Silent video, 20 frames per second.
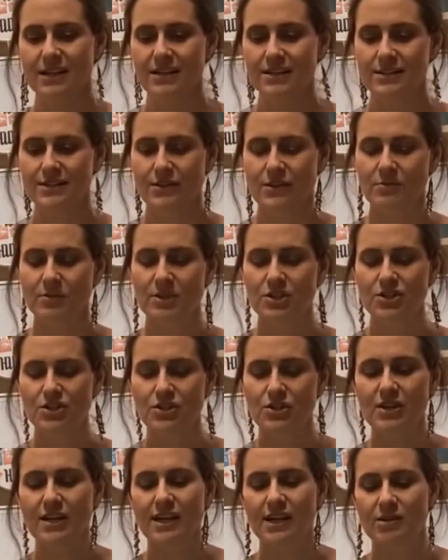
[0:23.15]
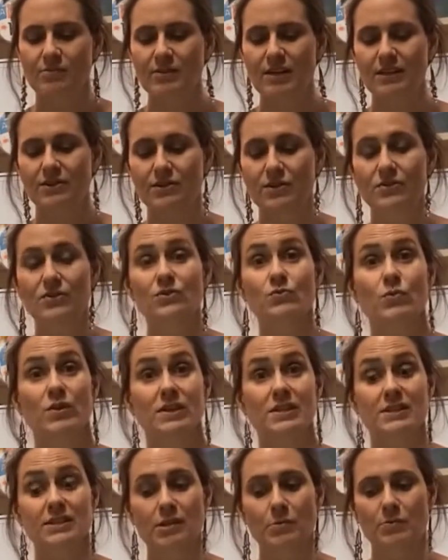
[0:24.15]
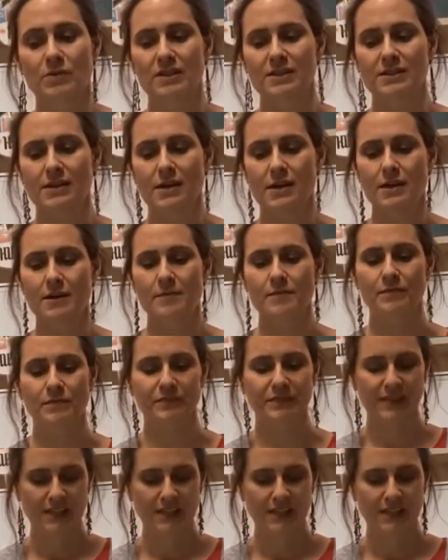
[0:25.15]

So I'm going to show you how to make those one step at a time.